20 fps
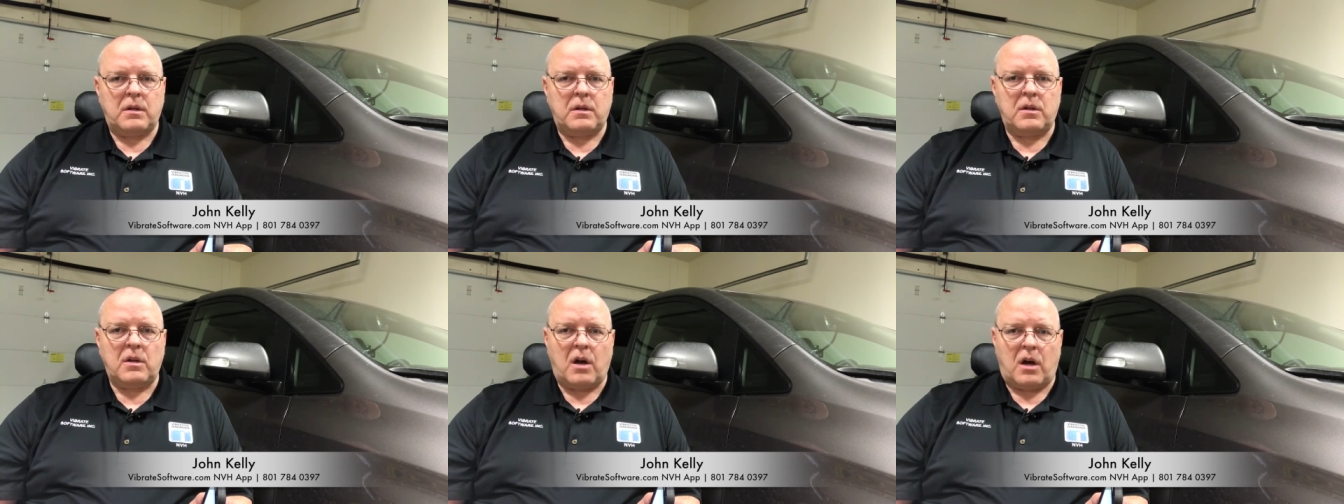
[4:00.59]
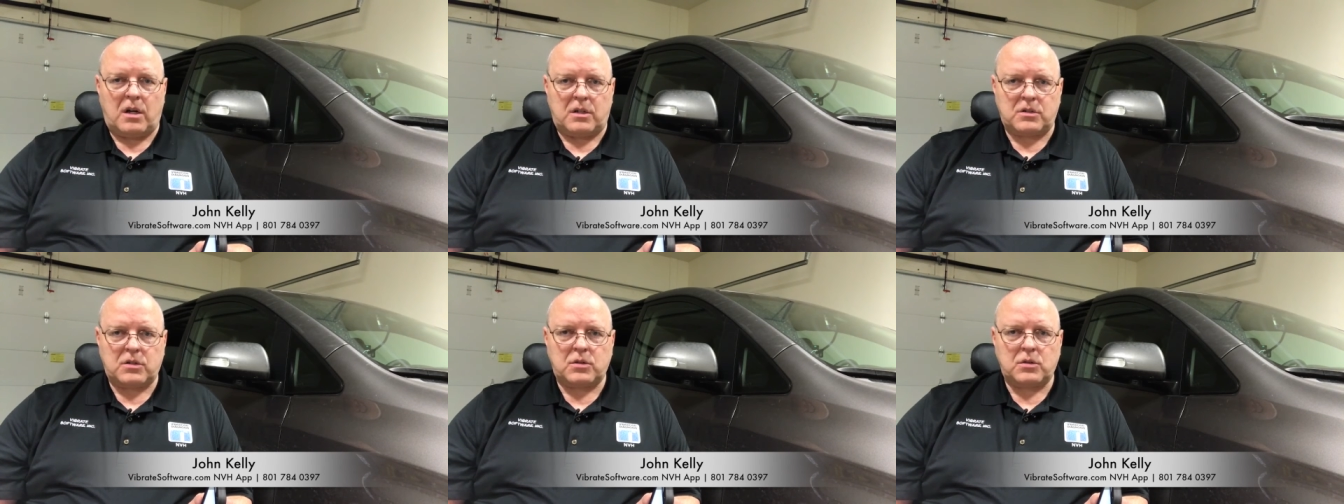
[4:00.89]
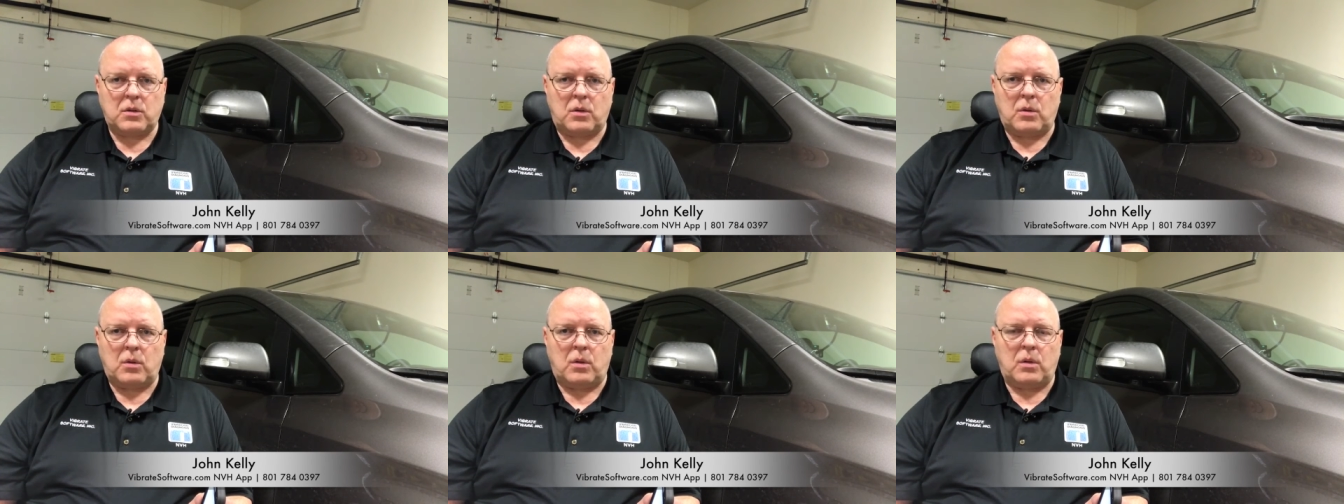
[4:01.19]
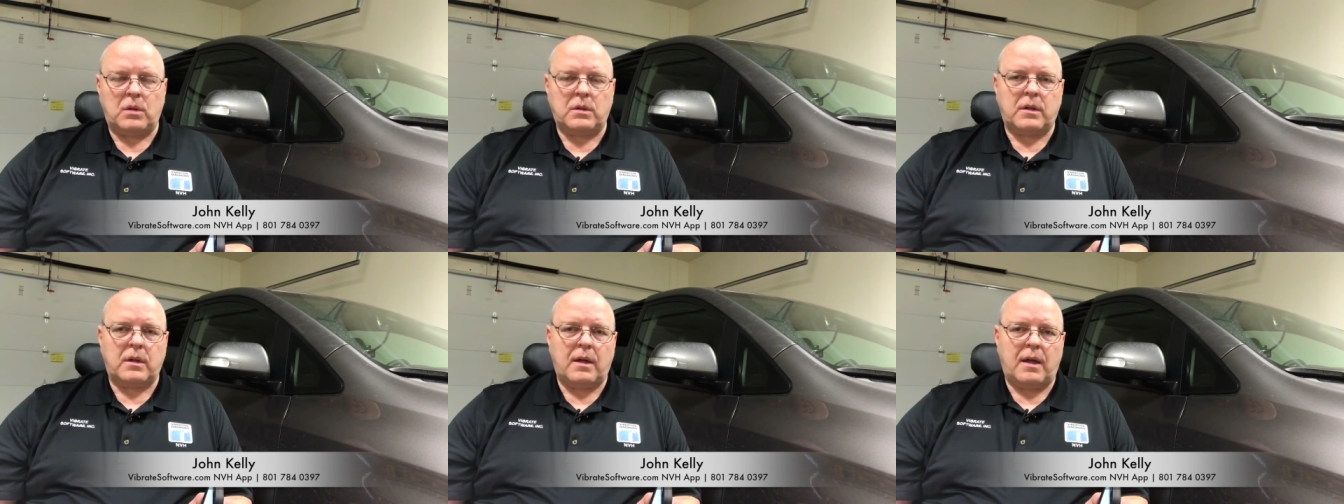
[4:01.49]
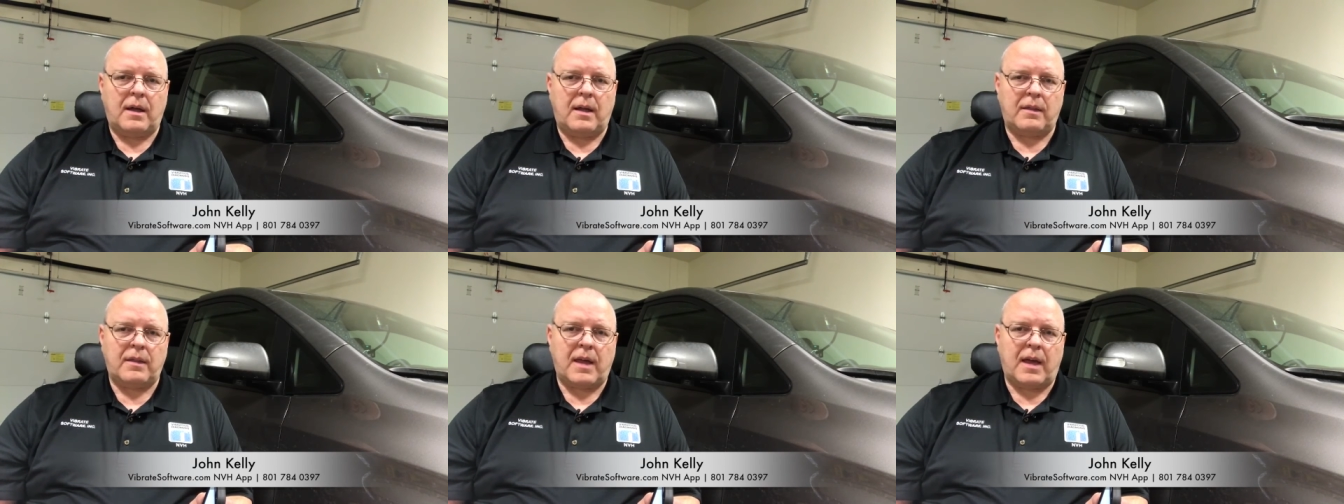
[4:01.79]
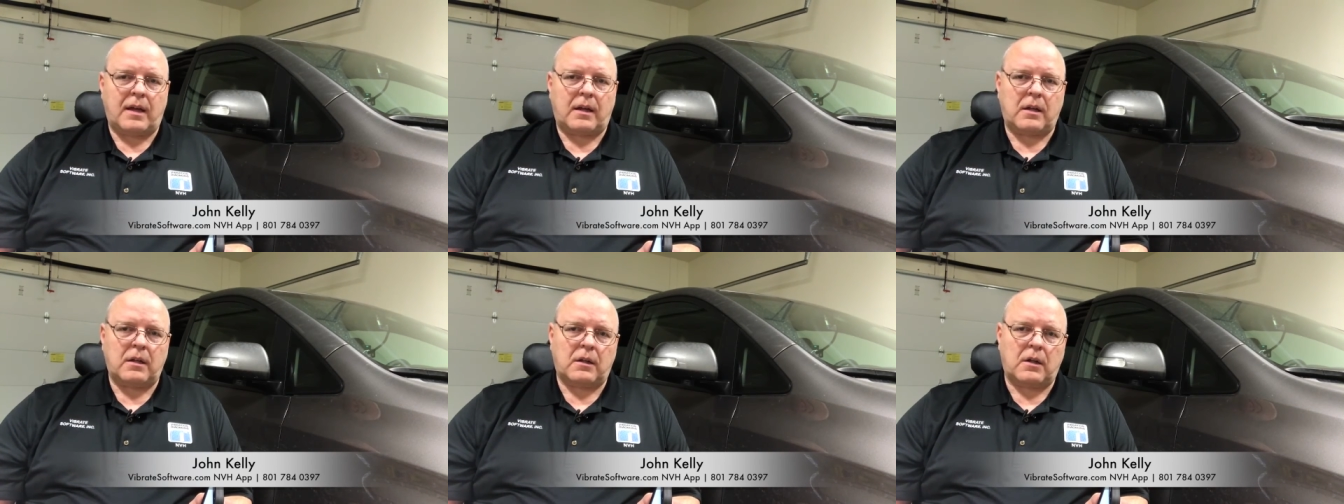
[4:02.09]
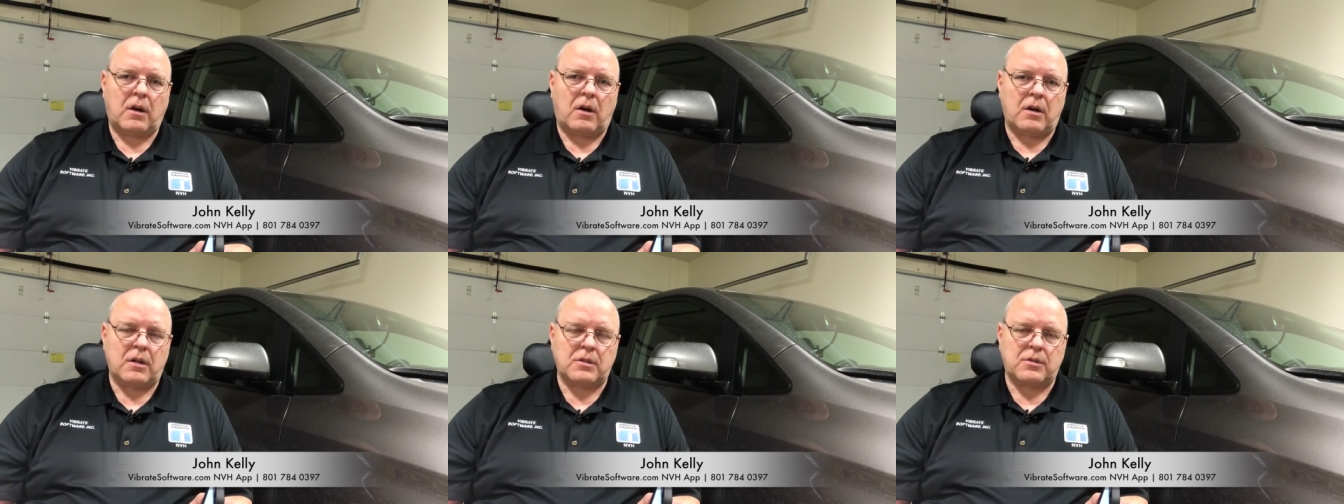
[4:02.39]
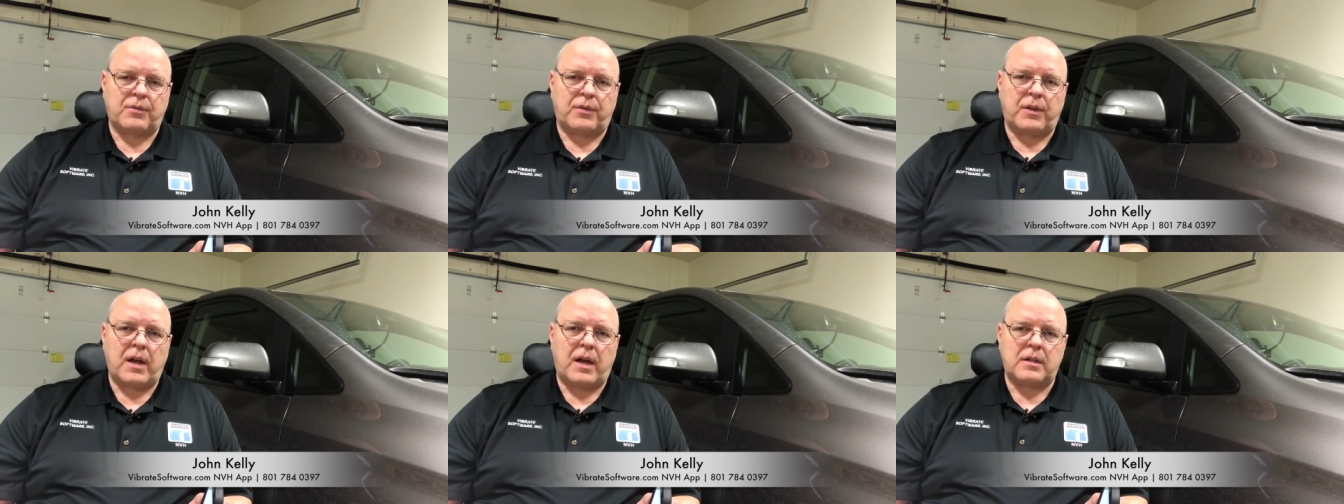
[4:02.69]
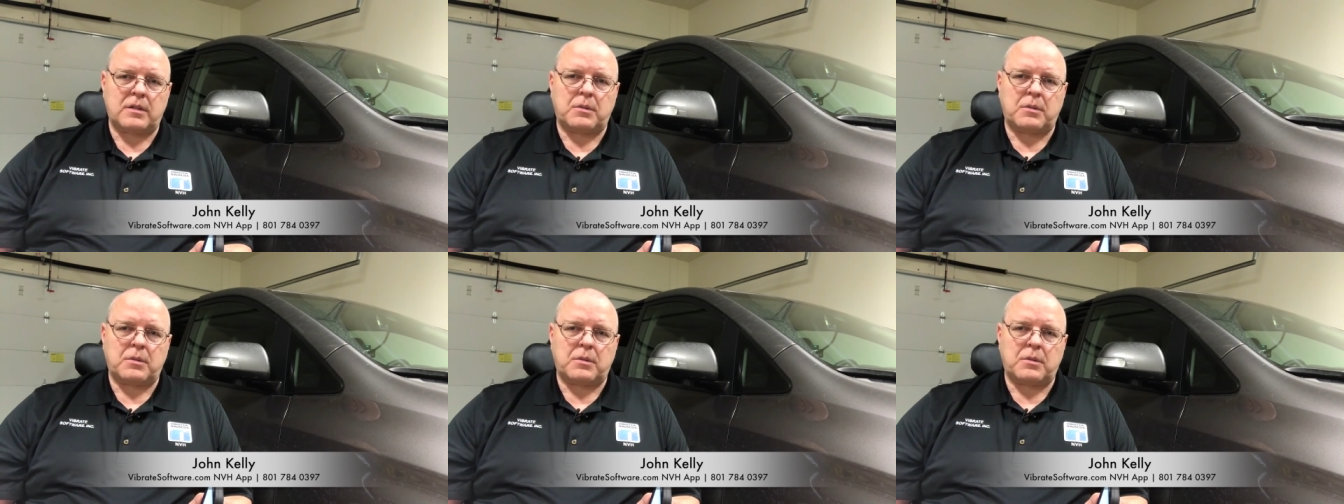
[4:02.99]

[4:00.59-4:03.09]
not sold, and that can cause flat